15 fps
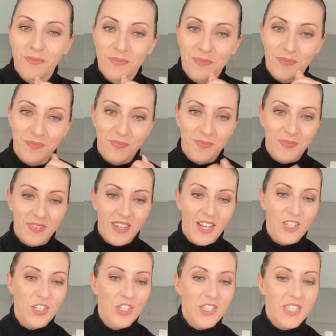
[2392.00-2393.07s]
on?
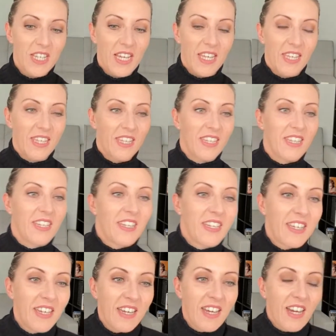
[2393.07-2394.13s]
I should say
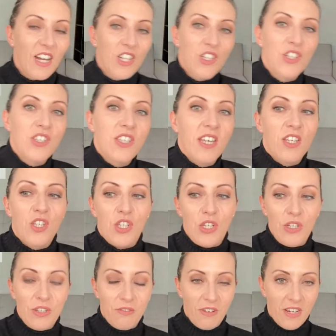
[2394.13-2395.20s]

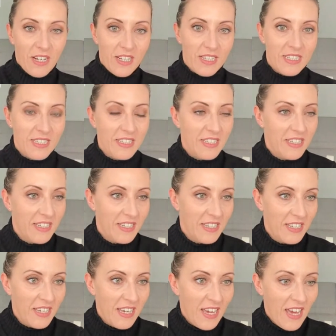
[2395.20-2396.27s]
Tudor, really.
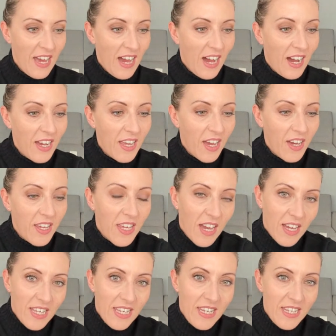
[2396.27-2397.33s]

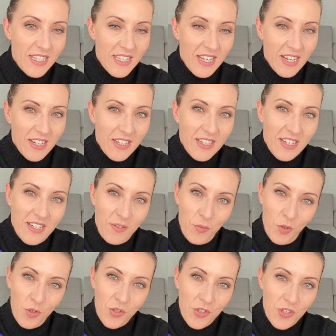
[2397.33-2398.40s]
I
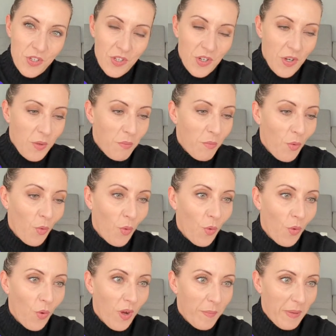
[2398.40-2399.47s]
want to know
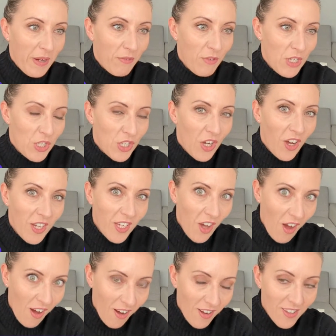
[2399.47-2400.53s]
more about Richard. I
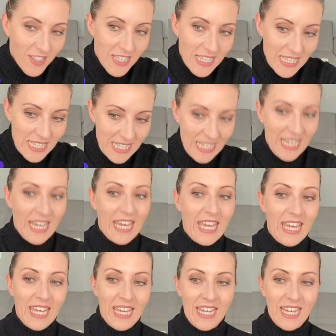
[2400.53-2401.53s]
can't see